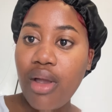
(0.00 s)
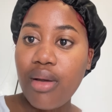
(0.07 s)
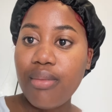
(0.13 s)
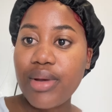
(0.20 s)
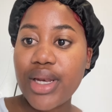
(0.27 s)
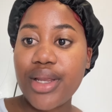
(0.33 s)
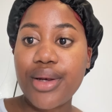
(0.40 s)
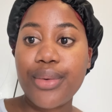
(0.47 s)

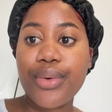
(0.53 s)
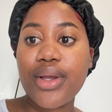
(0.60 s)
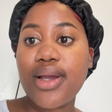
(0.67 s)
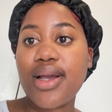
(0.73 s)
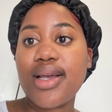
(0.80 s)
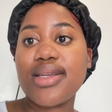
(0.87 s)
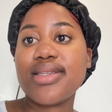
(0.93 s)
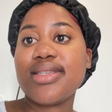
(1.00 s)
But anyway,
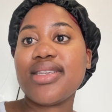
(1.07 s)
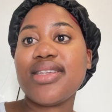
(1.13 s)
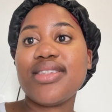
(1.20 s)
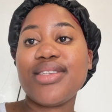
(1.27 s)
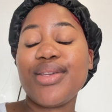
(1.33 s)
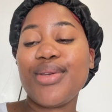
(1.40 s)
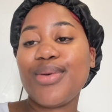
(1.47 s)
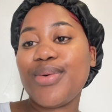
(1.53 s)
guys,
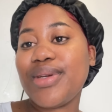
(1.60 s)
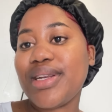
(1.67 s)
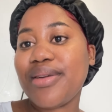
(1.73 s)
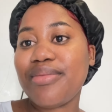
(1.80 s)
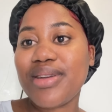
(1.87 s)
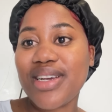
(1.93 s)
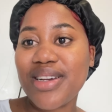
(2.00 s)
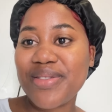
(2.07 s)
see you when I
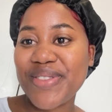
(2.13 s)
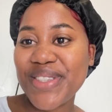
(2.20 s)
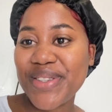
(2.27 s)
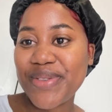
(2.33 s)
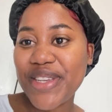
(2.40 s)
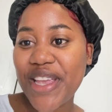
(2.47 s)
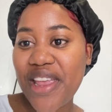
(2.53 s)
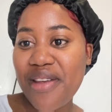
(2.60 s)
pick up this
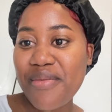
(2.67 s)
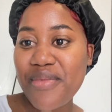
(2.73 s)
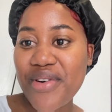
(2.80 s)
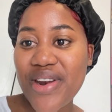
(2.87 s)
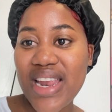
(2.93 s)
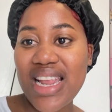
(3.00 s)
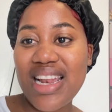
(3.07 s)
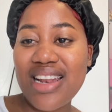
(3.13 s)
camera.
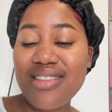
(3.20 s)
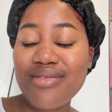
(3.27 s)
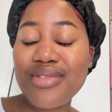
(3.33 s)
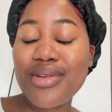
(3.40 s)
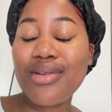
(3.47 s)
Love you